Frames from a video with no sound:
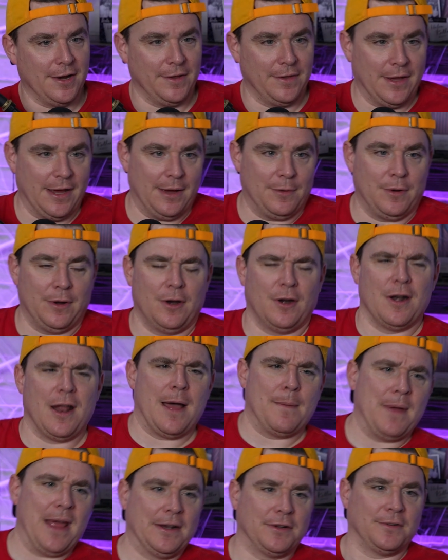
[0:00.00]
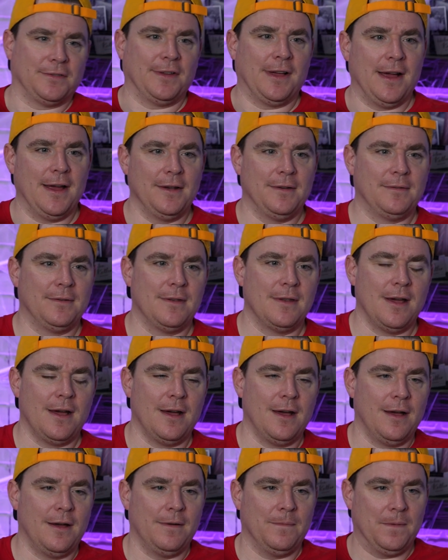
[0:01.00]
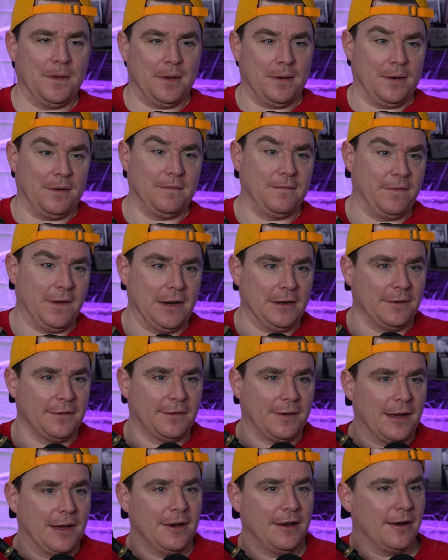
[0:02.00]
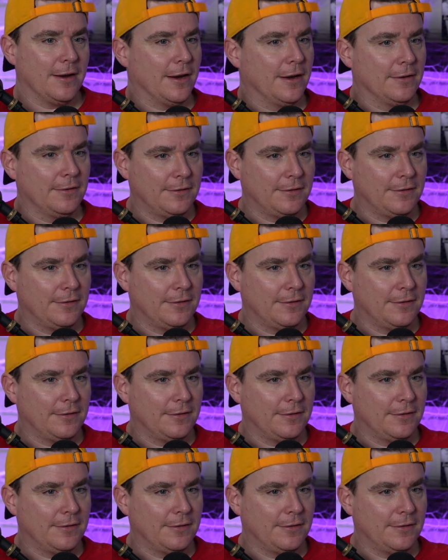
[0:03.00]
in that one. Or not matricide, infanticide, I guess.